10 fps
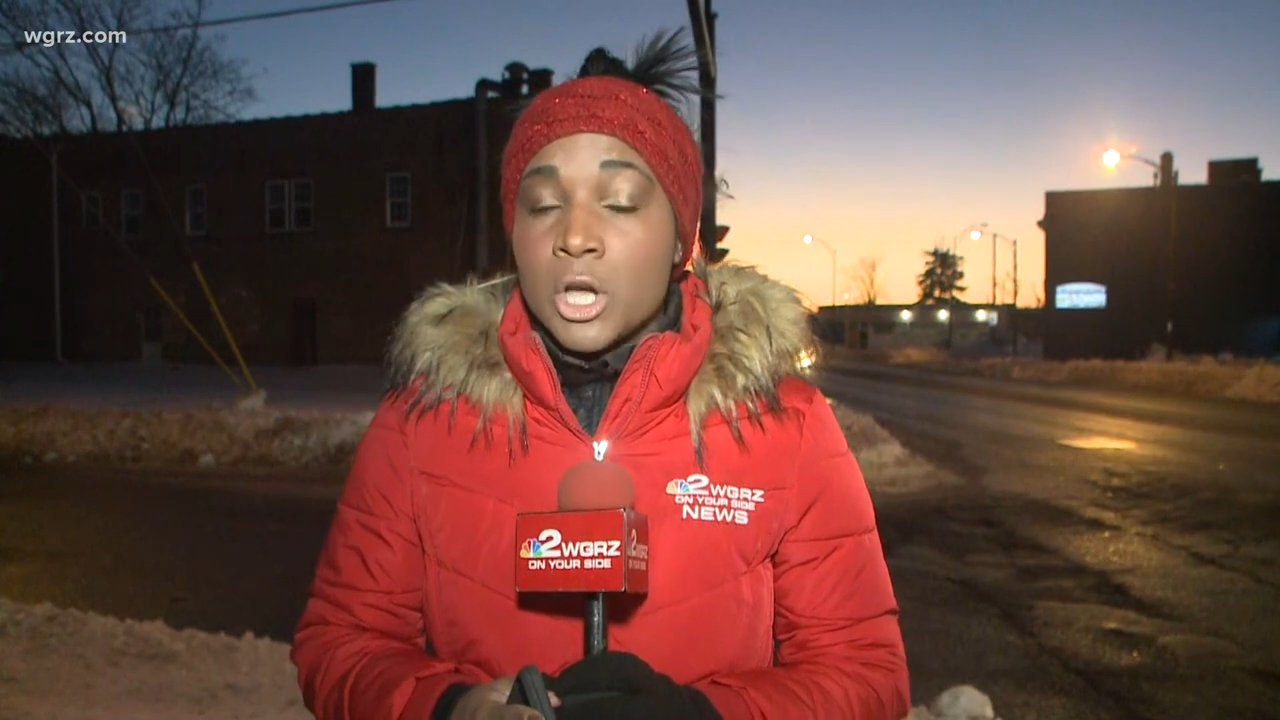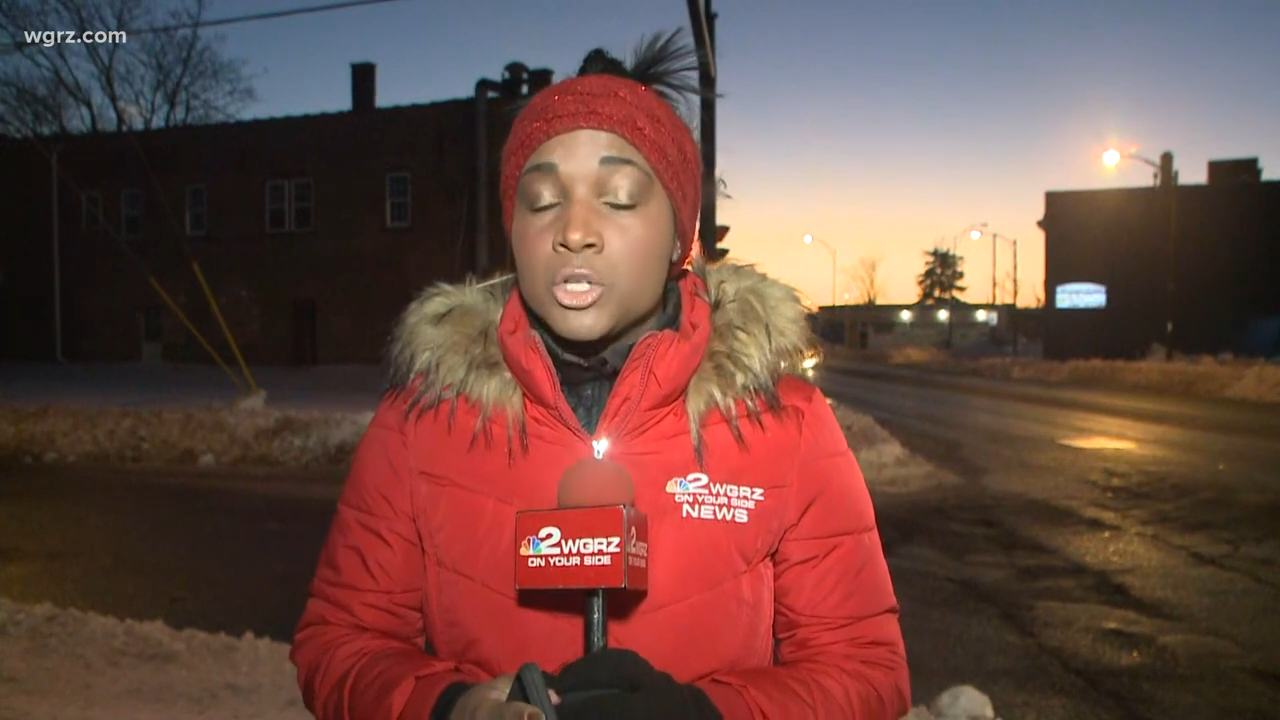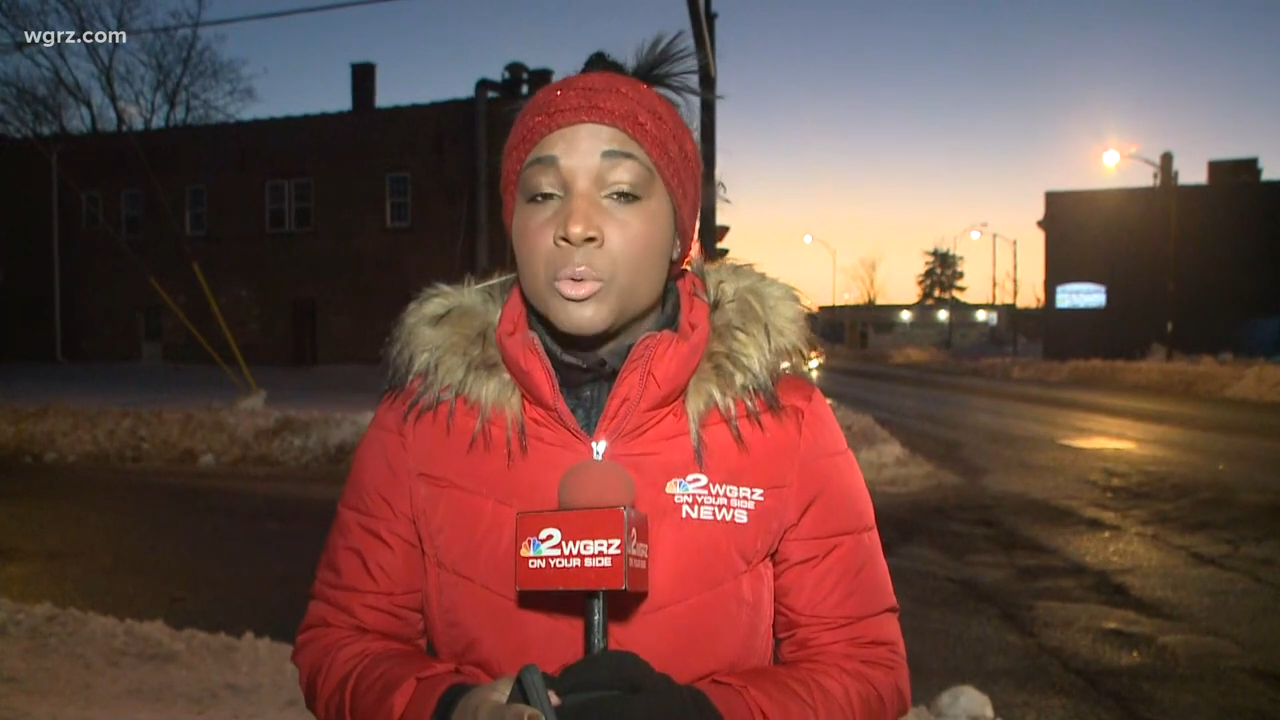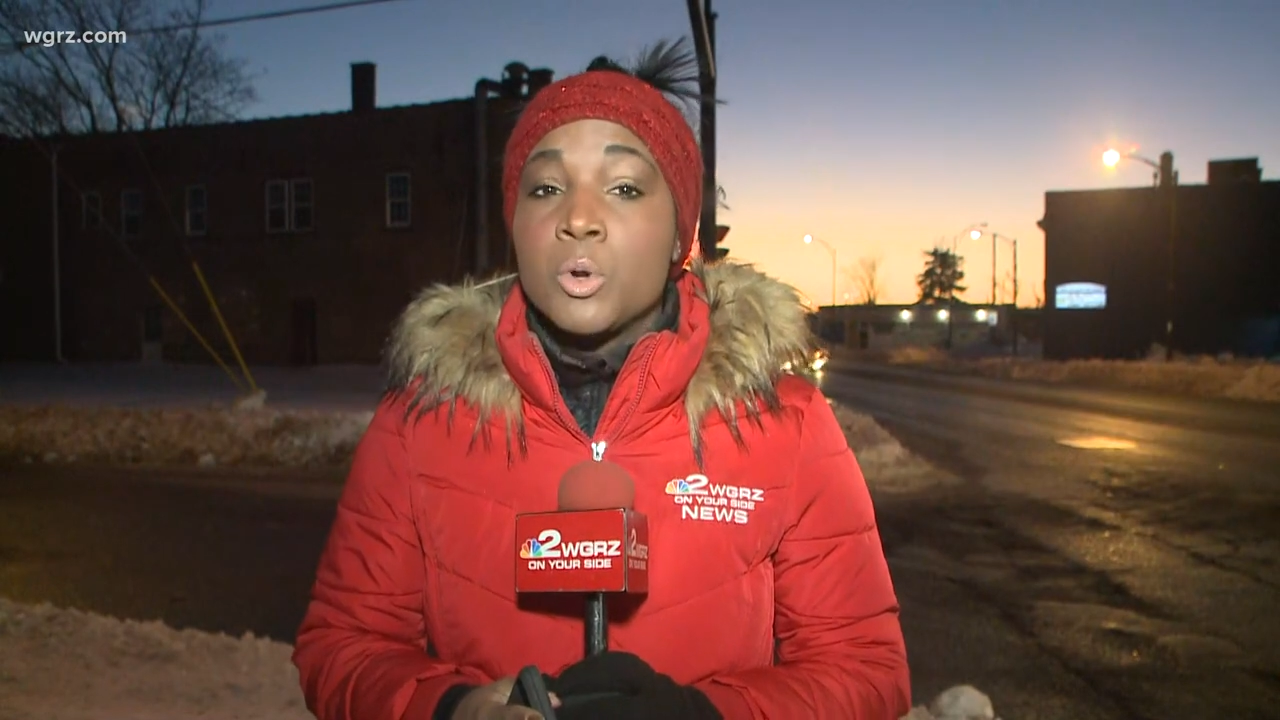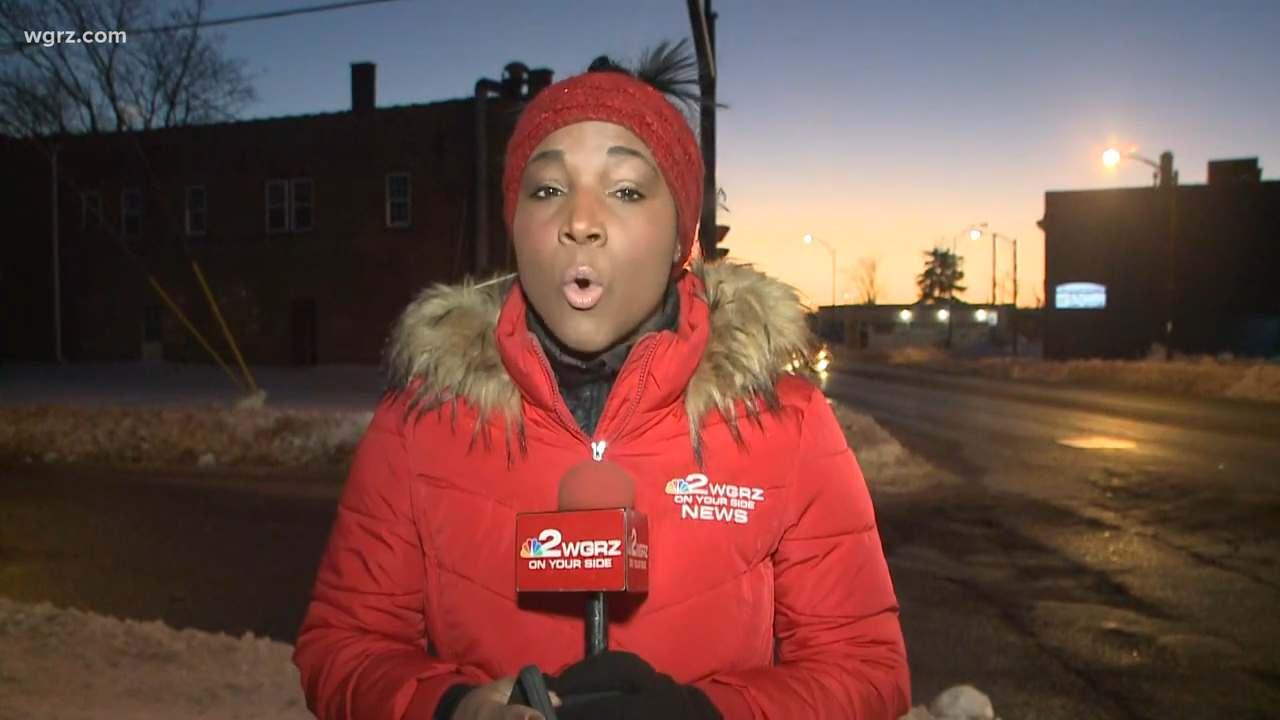to an